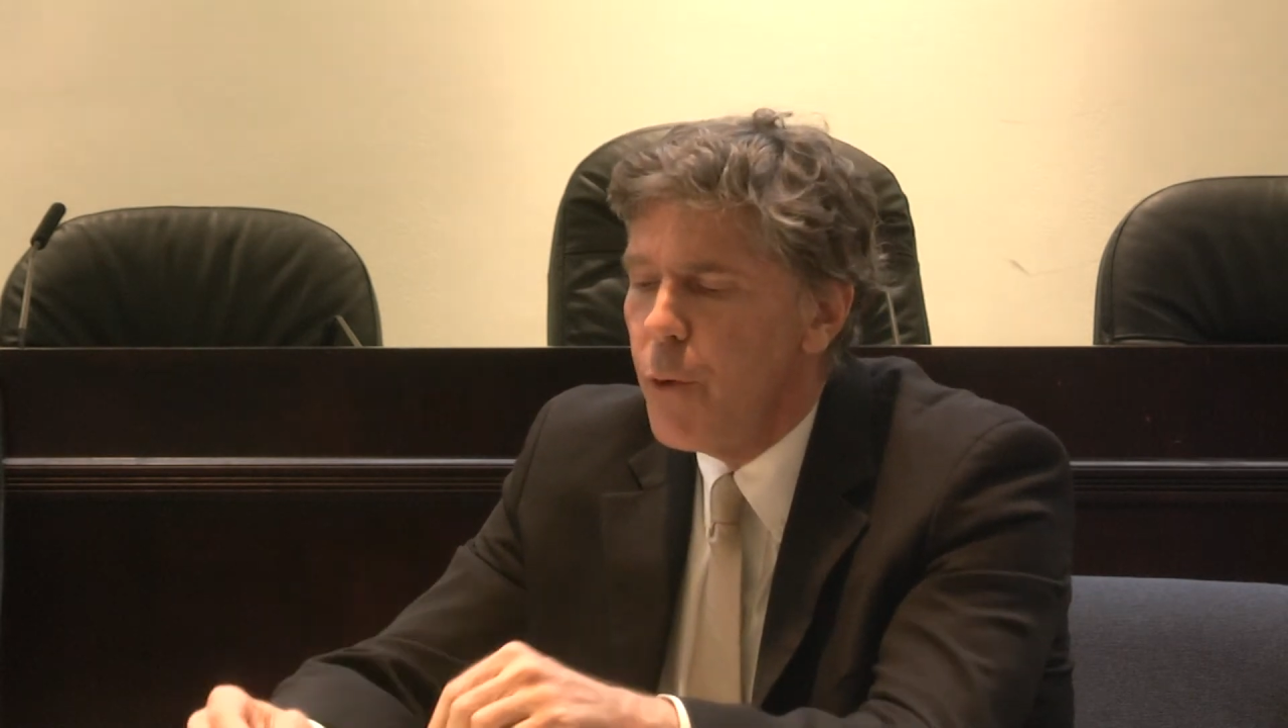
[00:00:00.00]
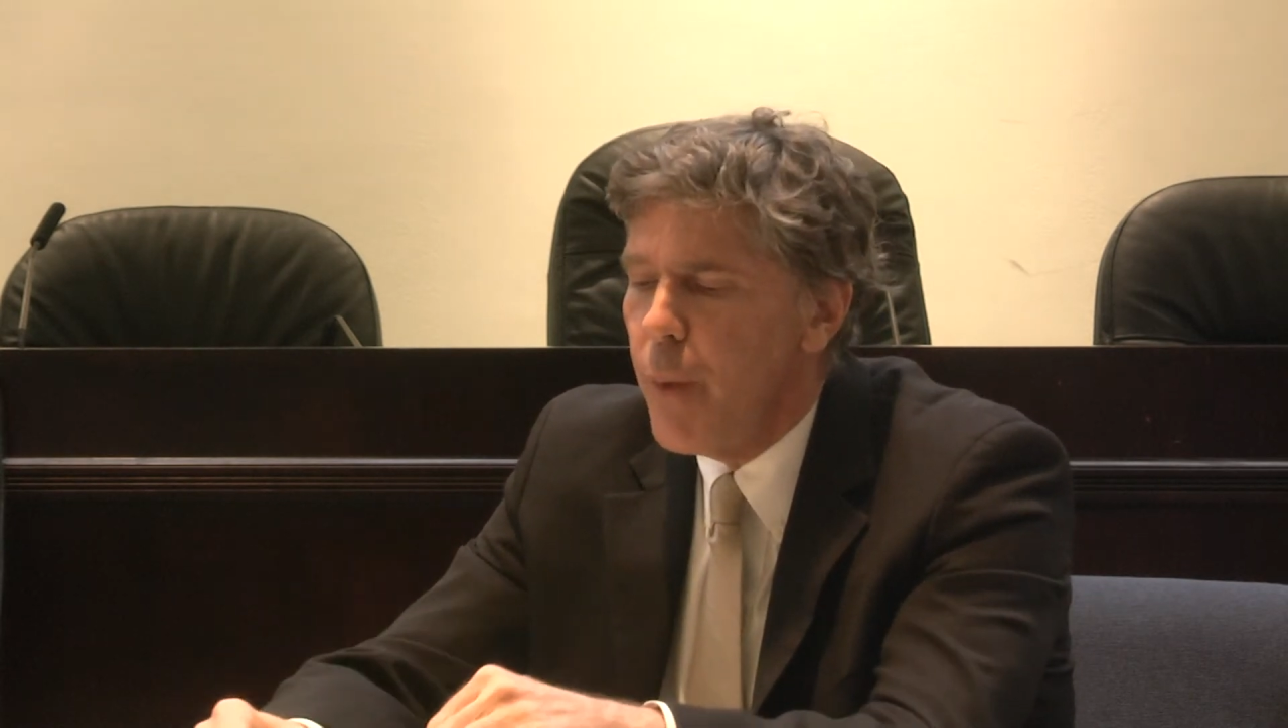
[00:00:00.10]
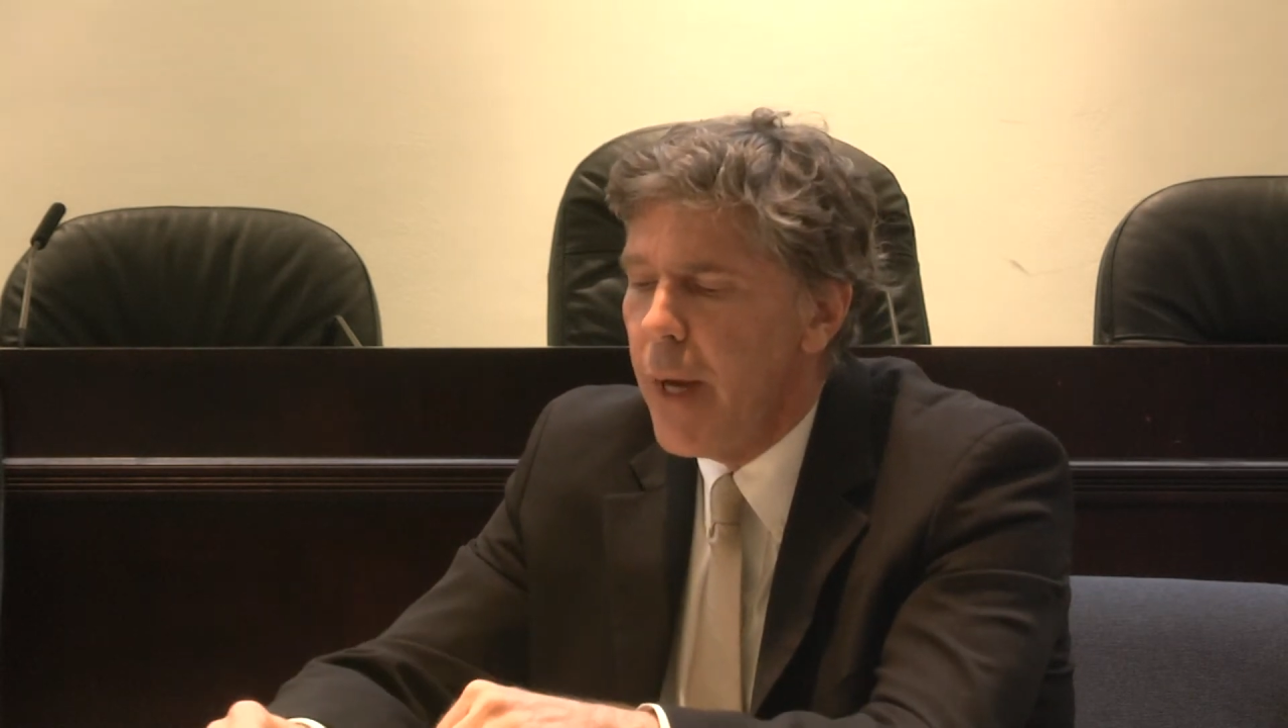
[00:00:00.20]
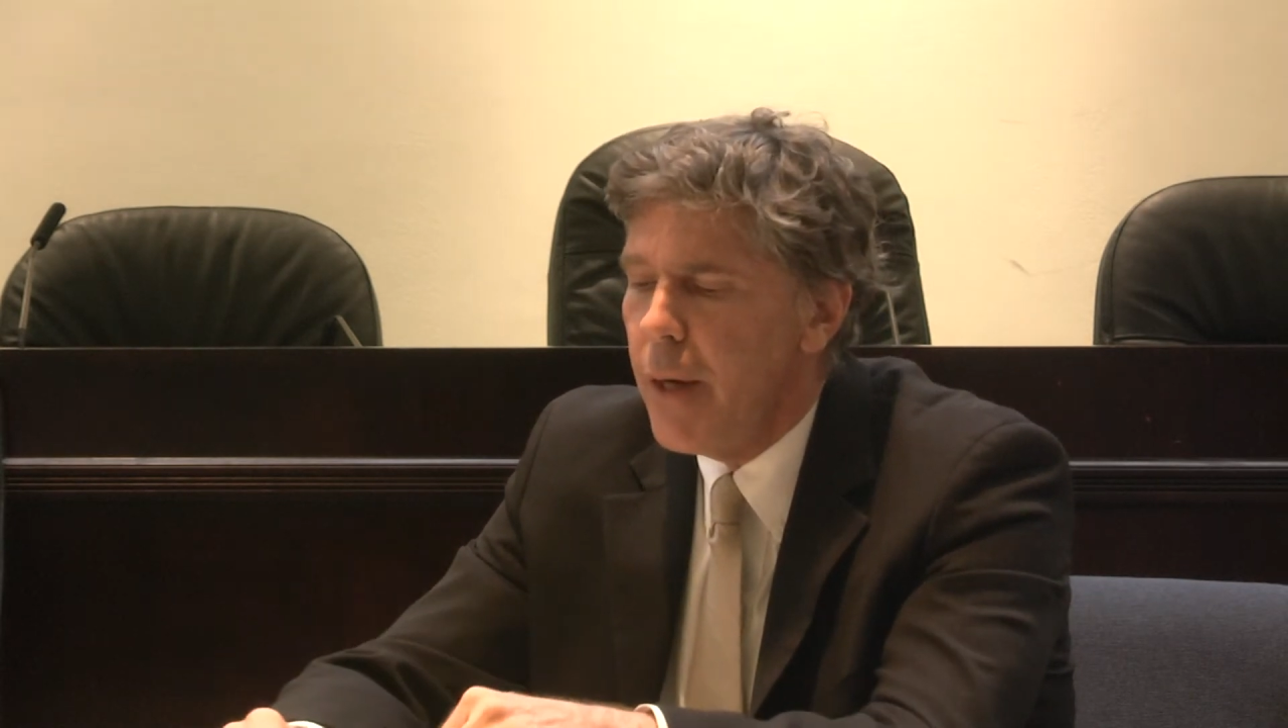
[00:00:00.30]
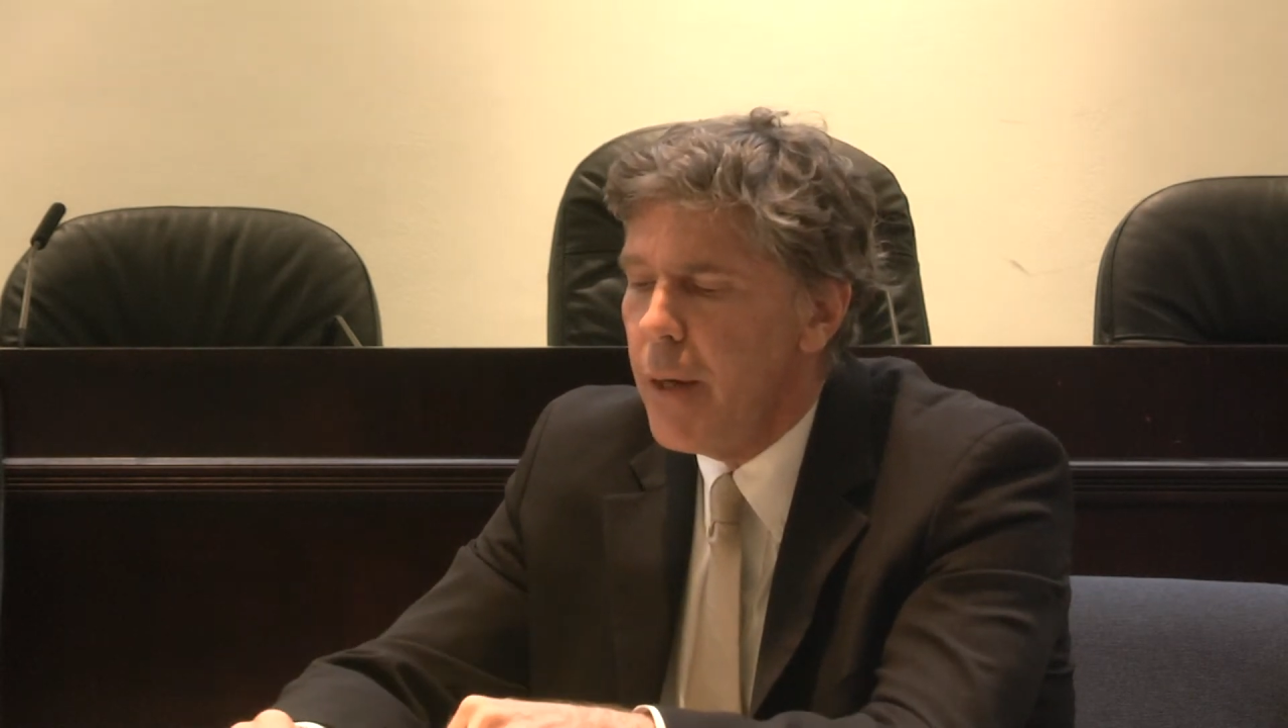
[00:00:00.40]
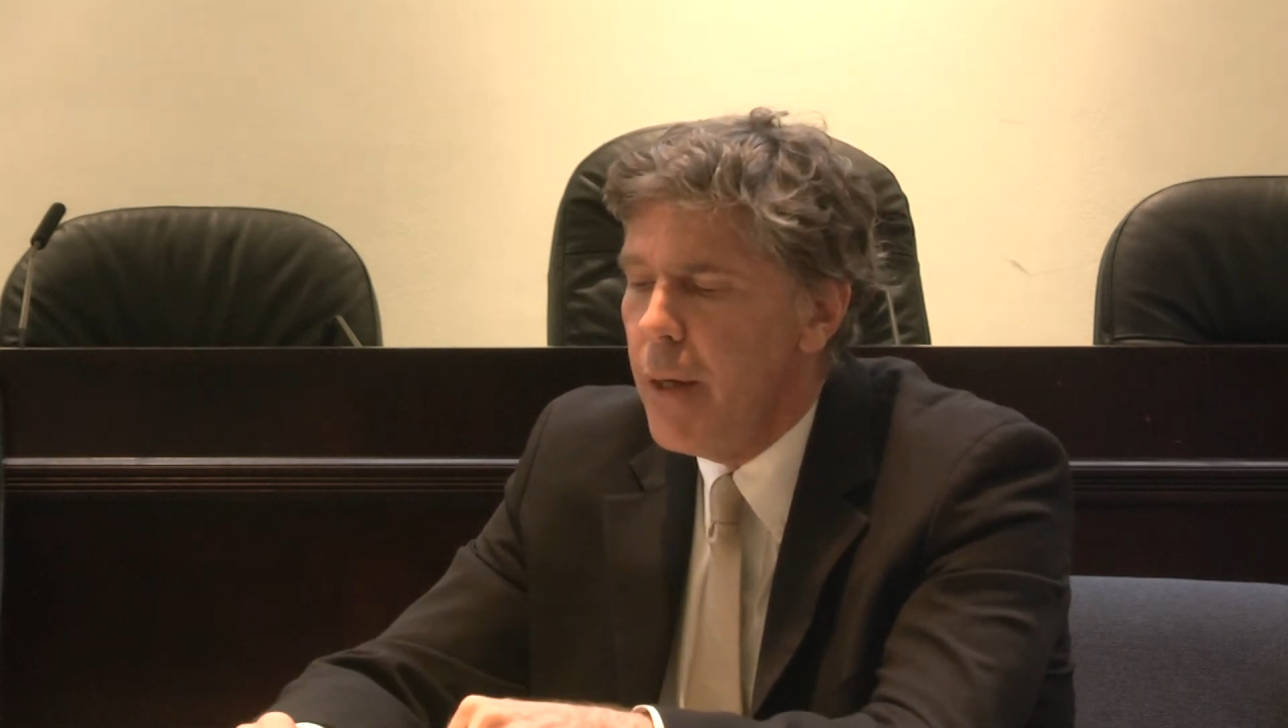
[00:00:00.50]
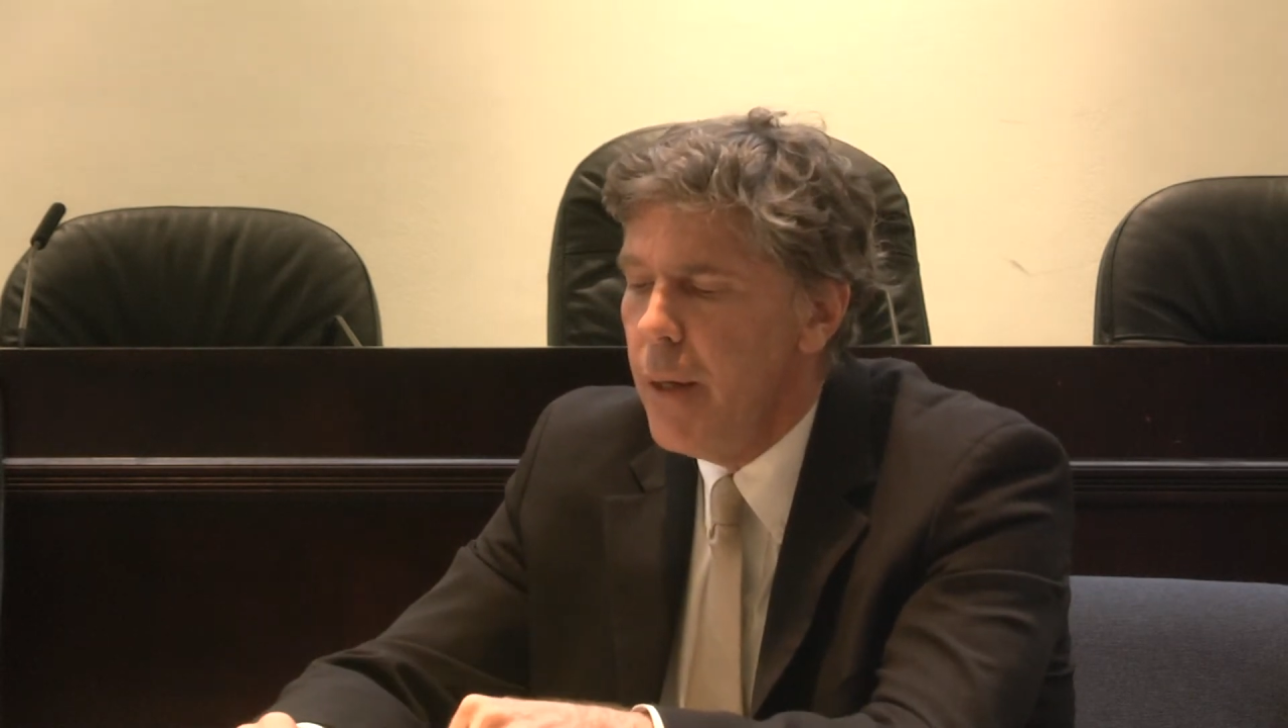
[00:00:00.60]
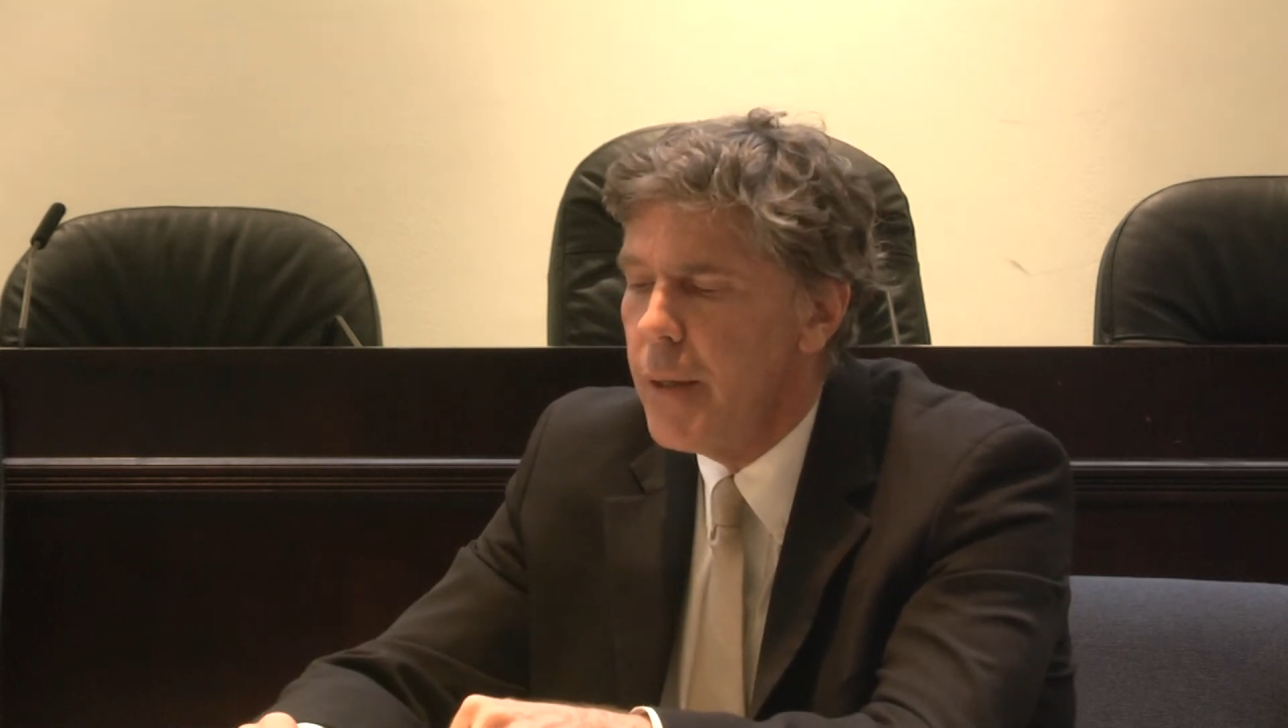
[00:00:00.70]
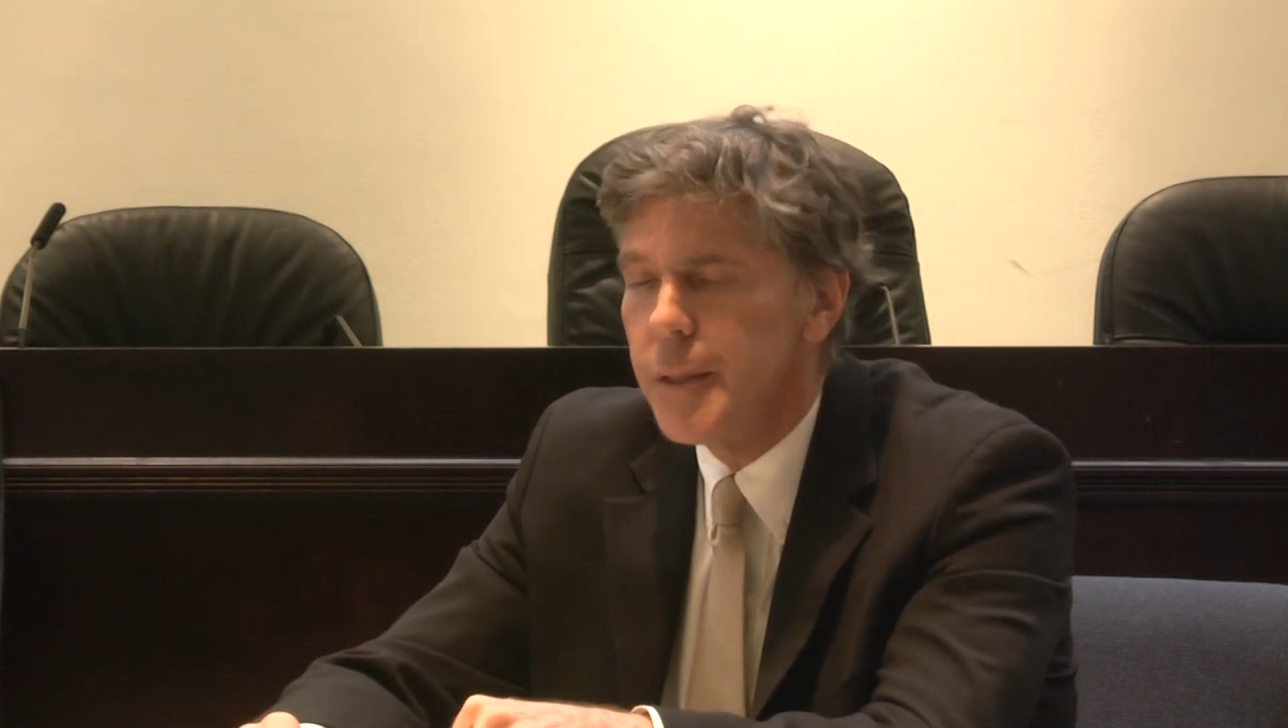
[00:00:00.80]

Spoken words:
mayor,